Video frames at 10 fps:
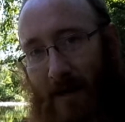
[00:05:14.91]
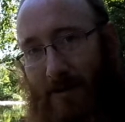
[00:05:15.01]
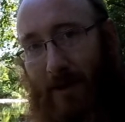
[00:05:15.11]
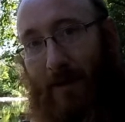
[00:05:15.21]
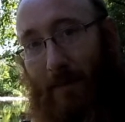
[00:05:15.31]

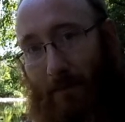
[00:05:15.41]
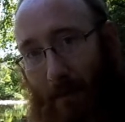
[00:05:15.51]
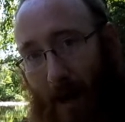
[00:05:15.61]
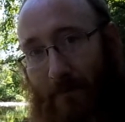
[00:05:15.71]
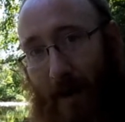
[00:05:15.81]
so that
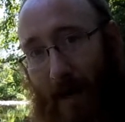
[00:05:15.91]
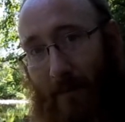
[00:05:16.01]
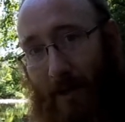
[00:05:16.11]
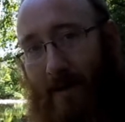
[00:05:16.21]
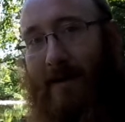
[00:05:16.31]
my
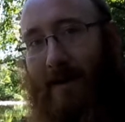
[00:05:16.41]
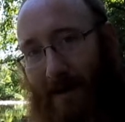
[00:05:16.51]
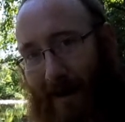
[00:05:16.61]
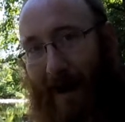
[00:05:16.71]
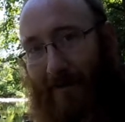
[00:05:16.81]
family
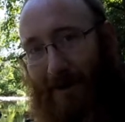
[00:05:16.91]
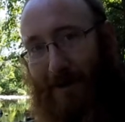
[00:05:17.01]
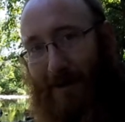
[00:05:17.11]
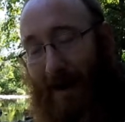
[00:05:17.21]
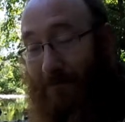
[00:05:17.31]
can have a
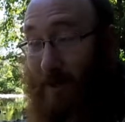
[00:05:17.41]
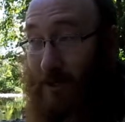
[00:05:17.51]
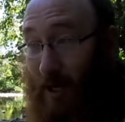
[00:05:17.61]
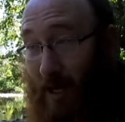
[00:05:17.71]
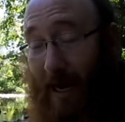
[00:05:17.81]
good time
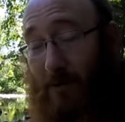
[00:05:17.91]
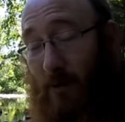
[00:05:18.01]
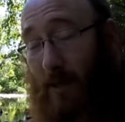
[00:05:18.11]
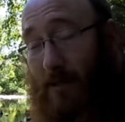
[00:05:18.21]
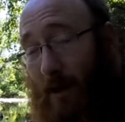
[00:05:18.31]
fishing. And that's
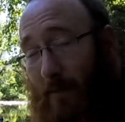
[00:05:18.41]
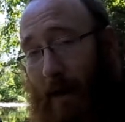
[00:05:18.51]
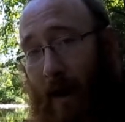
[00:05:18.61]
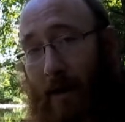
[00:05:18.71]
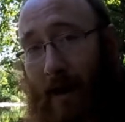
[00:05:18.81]
what it's all
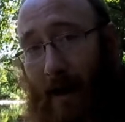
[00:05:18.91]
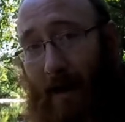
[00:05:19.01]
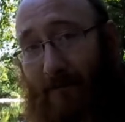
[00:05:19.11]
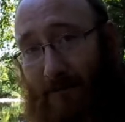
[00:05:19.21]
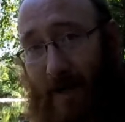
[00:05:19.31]
about,
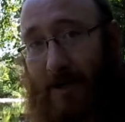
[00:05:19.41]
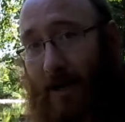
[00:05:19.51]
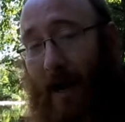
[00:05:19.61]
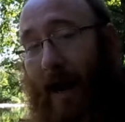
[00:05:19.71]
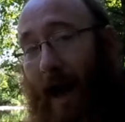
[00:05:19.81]

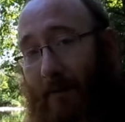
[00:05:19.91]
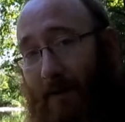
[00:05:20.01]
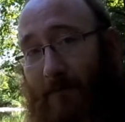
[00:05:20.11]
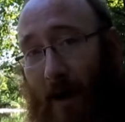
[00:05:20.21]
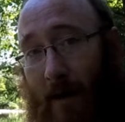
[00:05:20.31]
fishing and
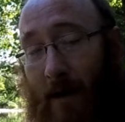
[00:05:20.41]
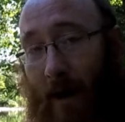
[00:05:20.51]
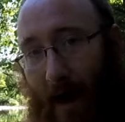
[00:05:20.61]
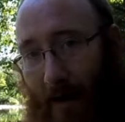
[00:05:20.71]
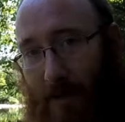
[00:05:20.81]
having fun
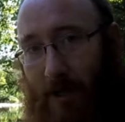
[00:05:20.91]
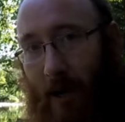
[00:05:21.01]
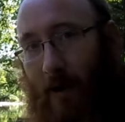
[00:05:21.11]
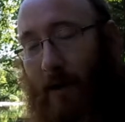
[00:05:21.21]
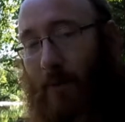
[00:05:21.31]
and
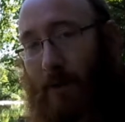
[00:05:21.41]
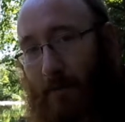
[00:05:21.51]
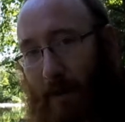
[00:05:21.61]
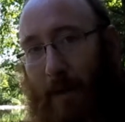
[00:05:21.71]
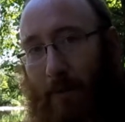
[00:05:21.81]
sharing it with the
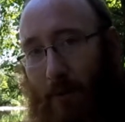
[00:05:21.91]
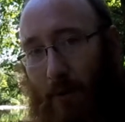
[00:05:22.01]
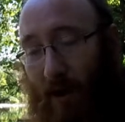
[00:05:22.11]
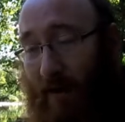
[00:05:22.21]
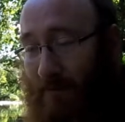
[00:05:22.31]
people you
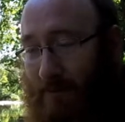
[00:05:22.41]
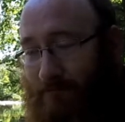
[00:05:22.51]
love.